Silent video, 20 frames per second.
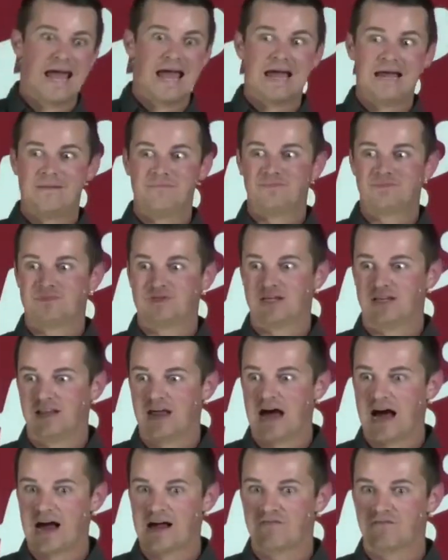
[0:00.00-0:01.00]
came to
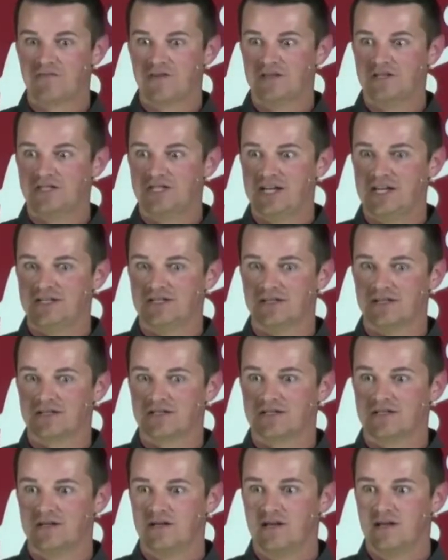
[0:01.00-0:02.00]
life in
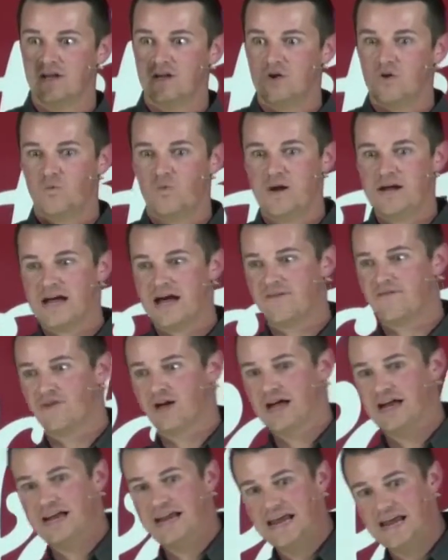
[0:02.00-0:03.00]
Jesus. We
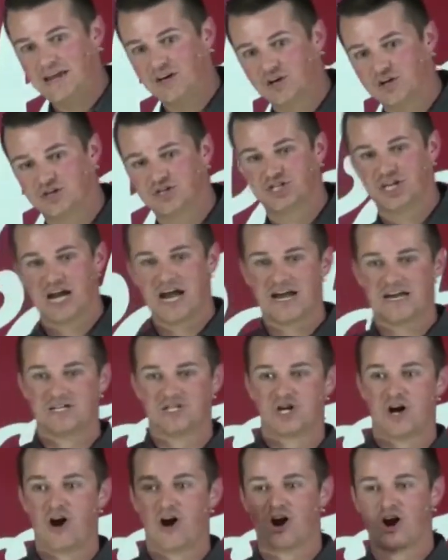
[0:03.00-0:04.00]
have an inner
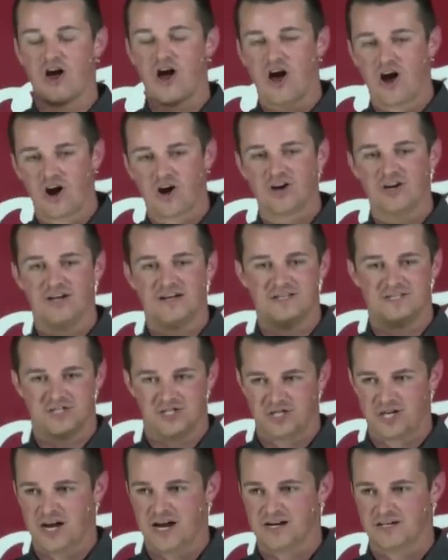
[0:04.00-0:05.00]
change. Our heart
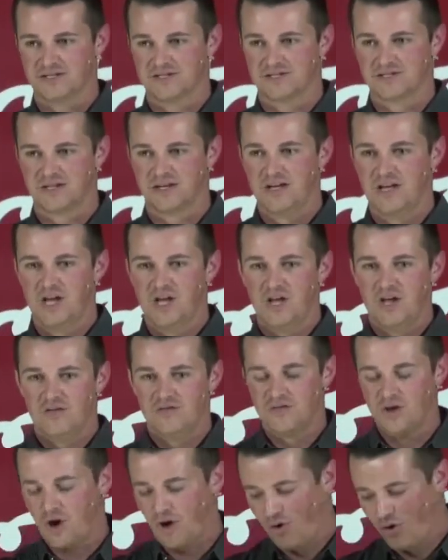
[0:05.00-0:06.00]
is changed.
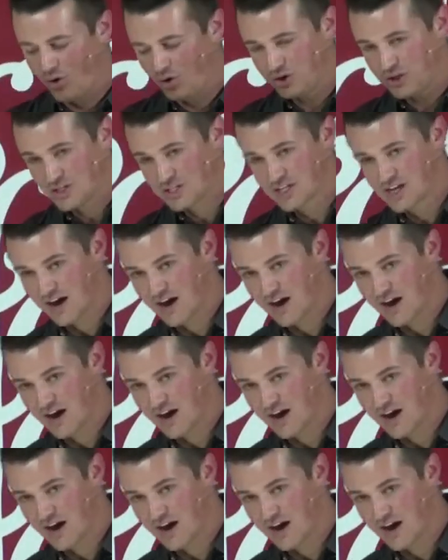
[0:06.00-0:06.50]
The old